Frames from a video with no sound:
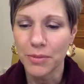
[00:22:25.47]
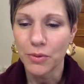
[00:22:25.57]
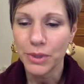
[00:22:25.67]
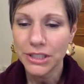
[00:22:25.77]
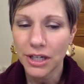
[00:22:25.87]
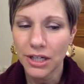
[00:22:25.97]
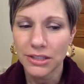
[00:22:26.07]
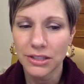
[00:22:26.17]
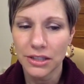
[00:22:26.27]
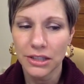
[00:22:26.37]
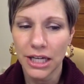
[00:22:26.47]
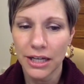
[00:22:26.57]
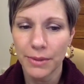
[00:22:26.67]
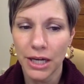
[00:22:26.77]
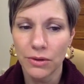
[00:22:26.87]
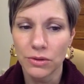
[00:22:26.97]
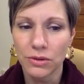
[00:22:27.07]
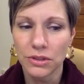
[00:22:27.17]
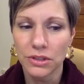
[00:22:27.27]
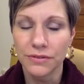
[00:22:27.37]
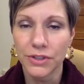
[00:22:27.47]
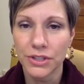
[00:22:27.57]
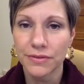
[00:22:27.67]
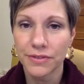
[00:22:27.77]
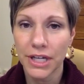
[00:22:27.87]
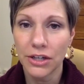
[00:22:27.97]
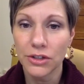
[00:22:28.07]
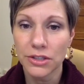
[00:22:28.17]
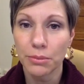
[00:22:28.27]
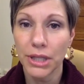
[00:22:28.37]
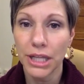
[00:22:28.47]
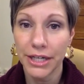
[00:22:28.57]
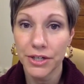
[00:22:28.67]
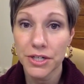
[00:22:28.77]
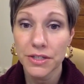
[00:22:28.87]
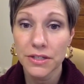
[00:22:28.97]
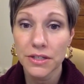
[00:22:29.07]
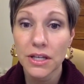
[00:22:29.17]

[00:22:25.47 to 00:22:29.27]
We talked a lot about diversifying her suppliers.